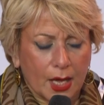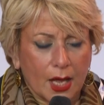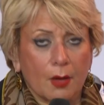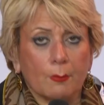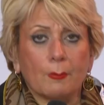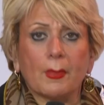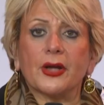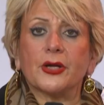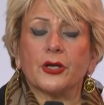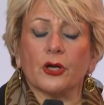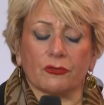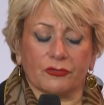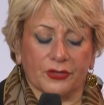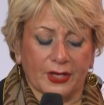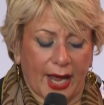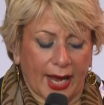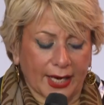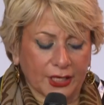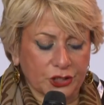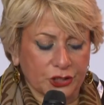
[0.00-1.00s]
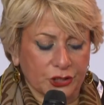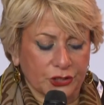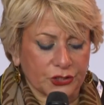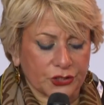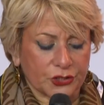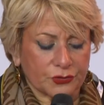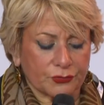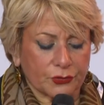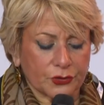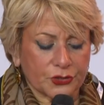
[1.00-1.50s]
Many of the
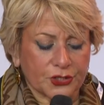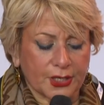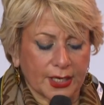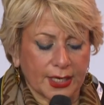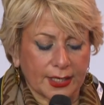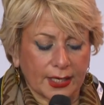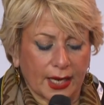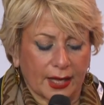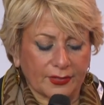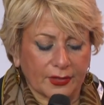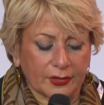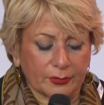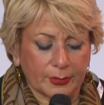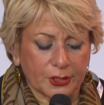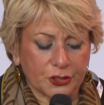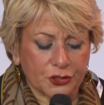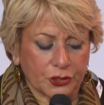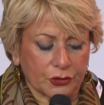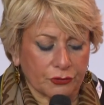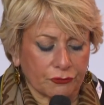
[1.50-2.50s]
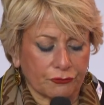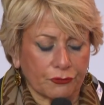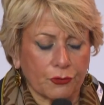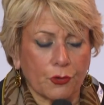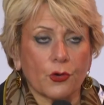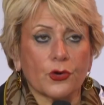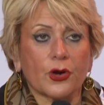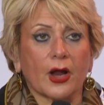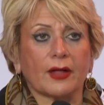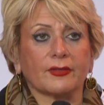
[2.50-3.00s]
actions foreseen under the mission
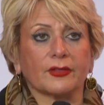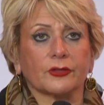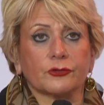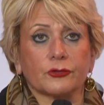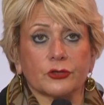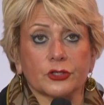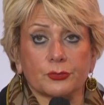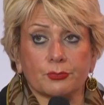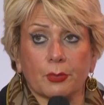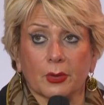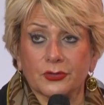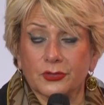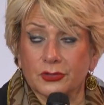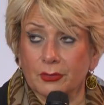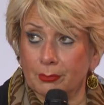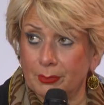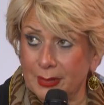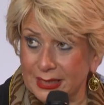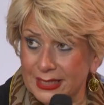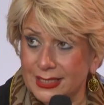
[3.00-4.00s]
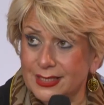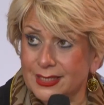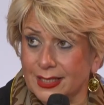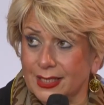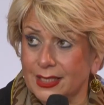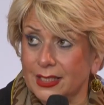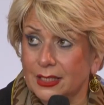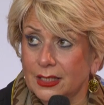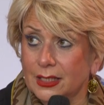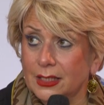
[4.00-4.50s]
fall under the
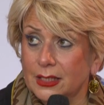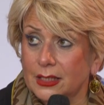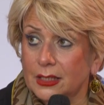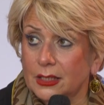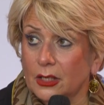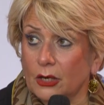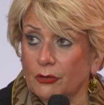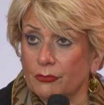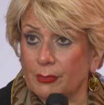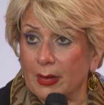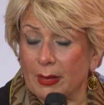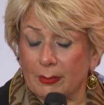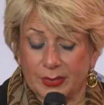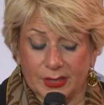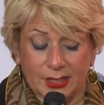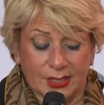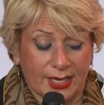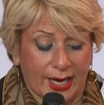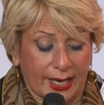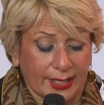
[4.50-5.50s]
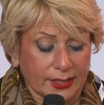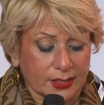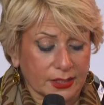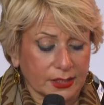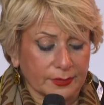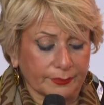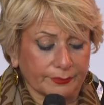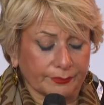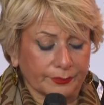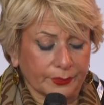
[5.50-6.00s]
responsibility of member states,
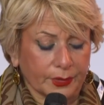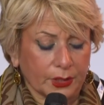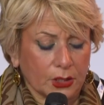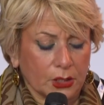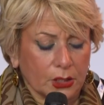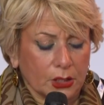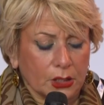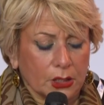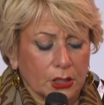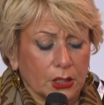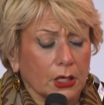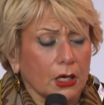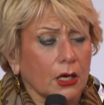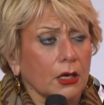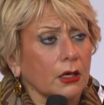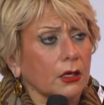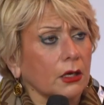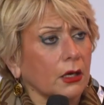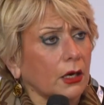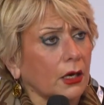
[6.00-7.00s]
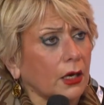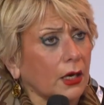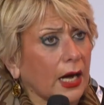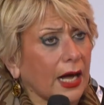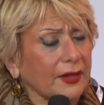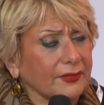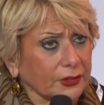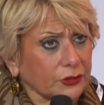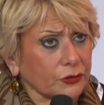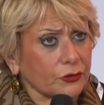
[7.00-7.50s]

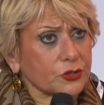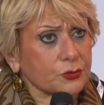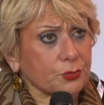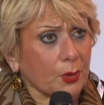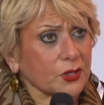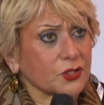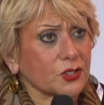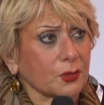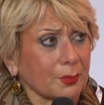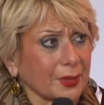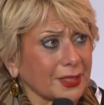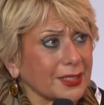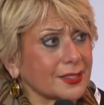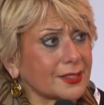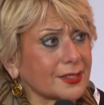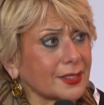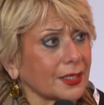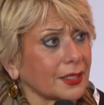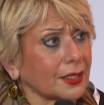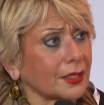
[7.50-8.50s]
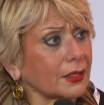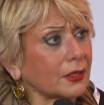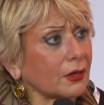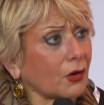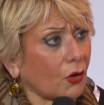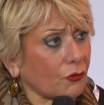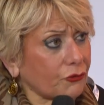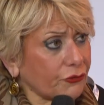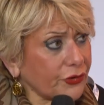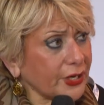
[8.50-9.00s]
under the responsibility
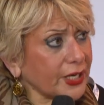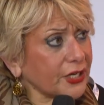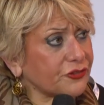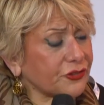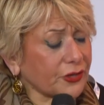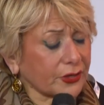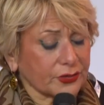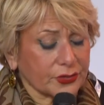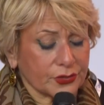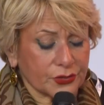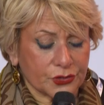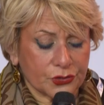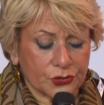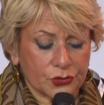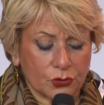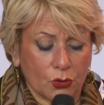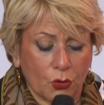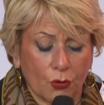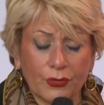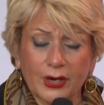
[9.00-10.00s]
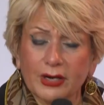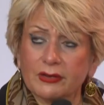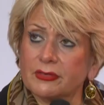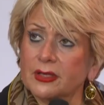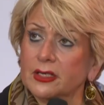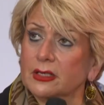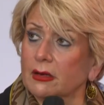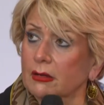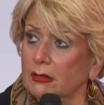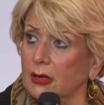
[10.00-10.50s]
of regions or
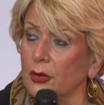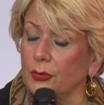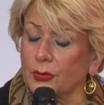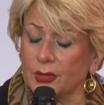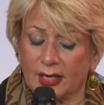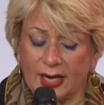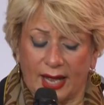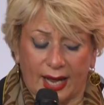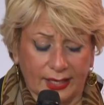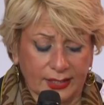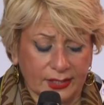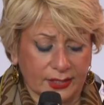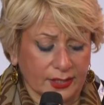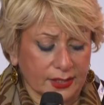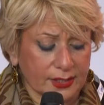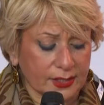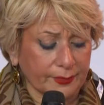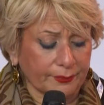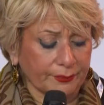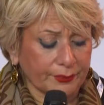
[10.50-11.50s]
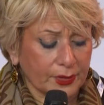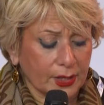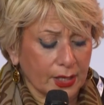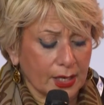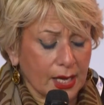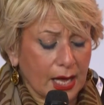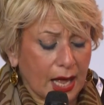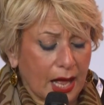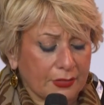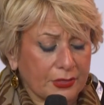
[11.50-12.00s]
even local actors.
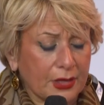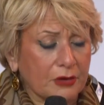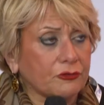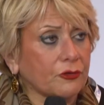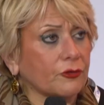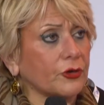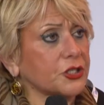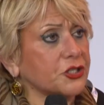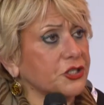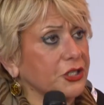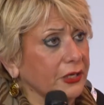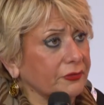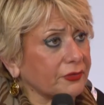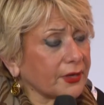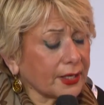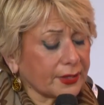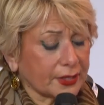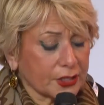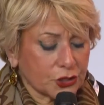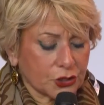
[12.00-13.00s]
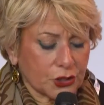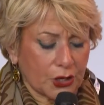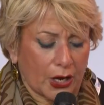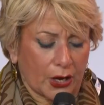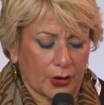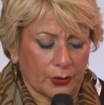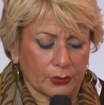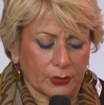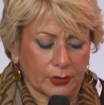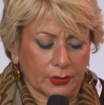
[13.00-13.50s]
And therefore, achieving this
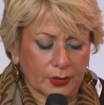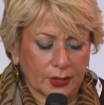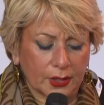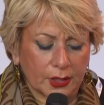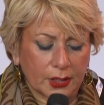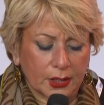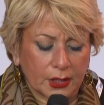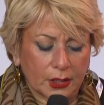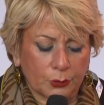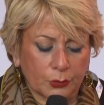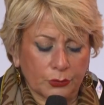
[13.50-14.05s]
goal will